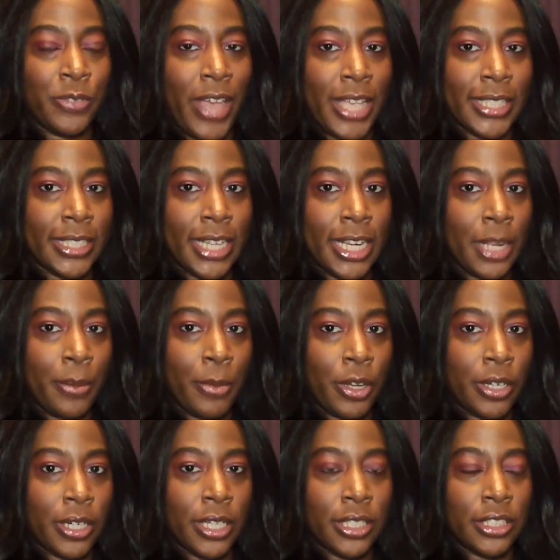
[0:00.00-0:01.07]
fascinating
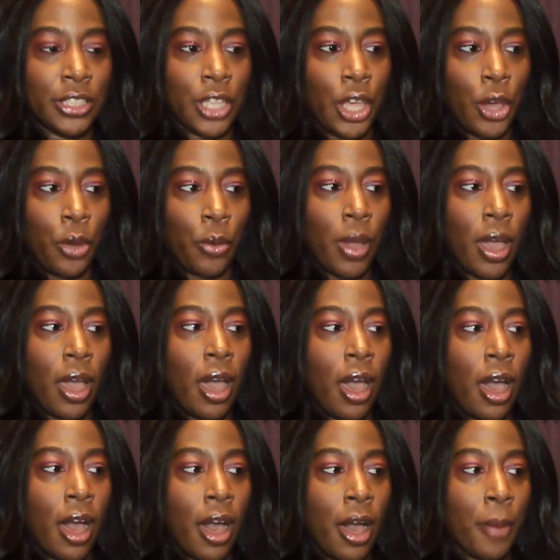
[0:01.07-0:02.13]
book. So
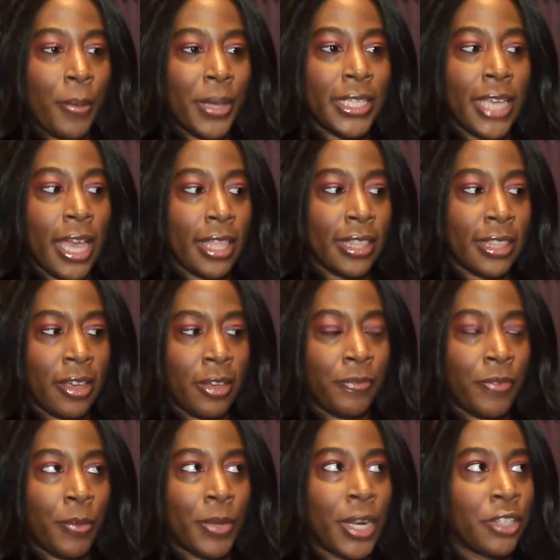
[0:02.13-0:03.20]
but yeah,
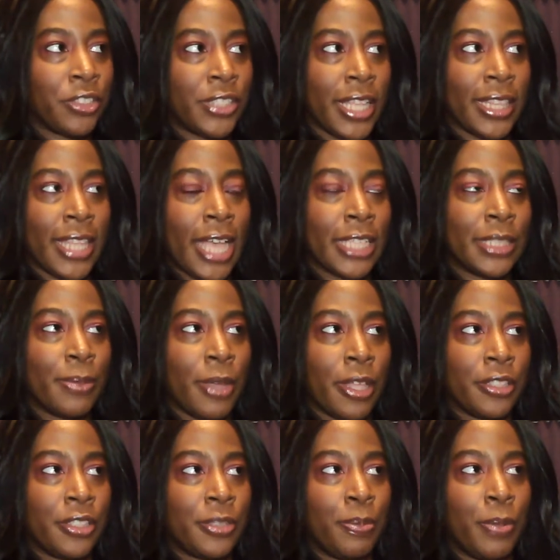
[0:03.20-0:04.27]
from what I understand, last
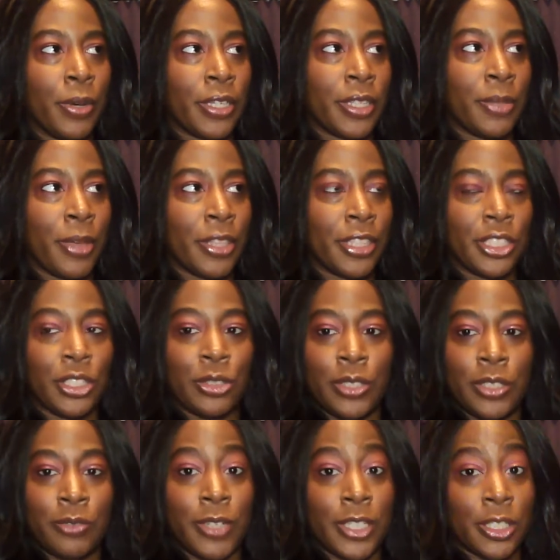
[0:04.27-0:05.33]
month's book of the month
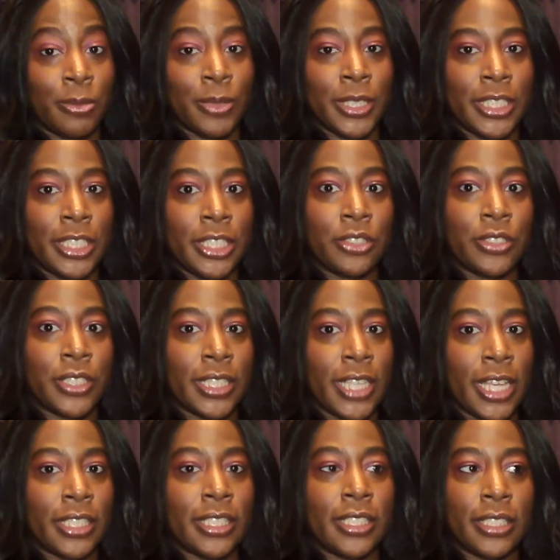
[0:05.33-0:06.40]
included Razor Blade Tears, and
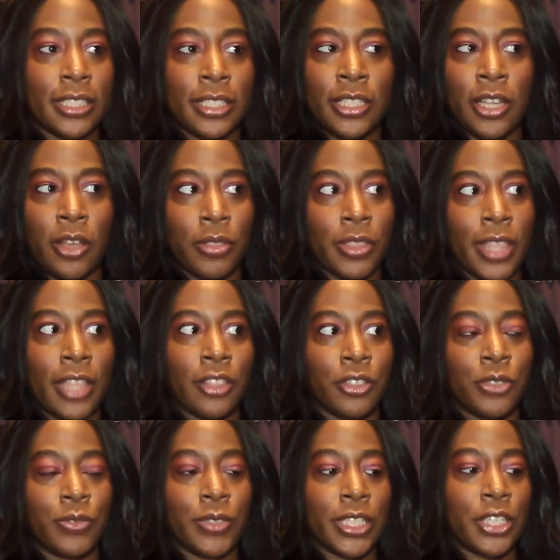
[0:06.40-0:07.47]
that's, that
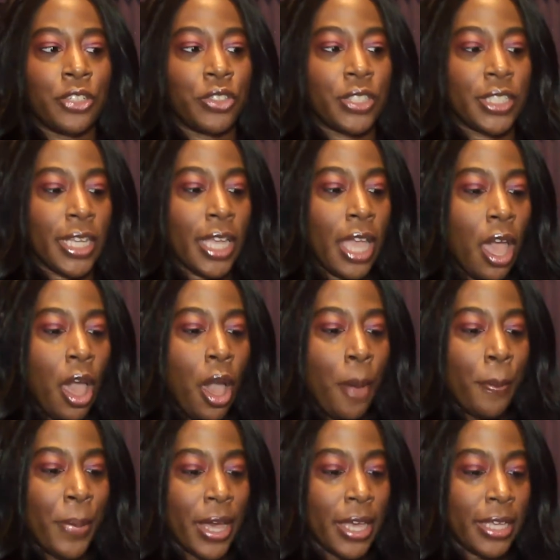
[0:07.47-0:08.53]
looks really interesting.
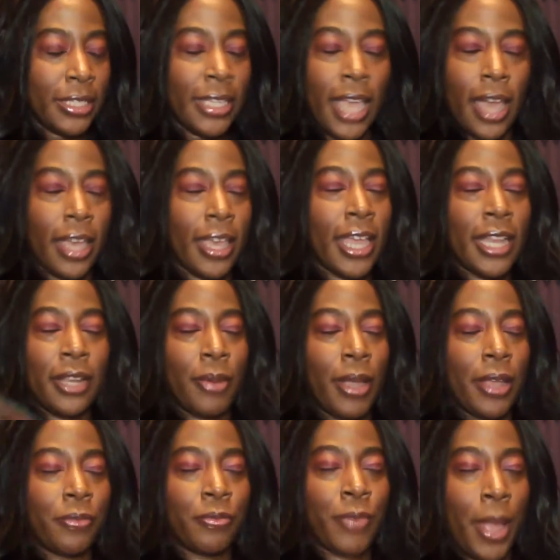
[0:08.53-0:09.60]
But yeah,
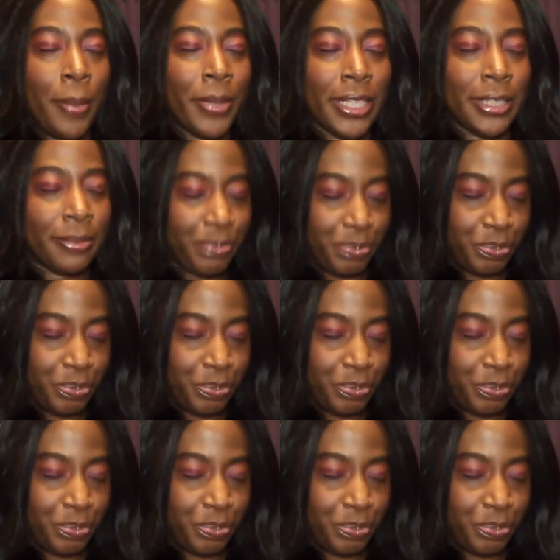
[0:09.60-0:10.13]
anyway, rambling.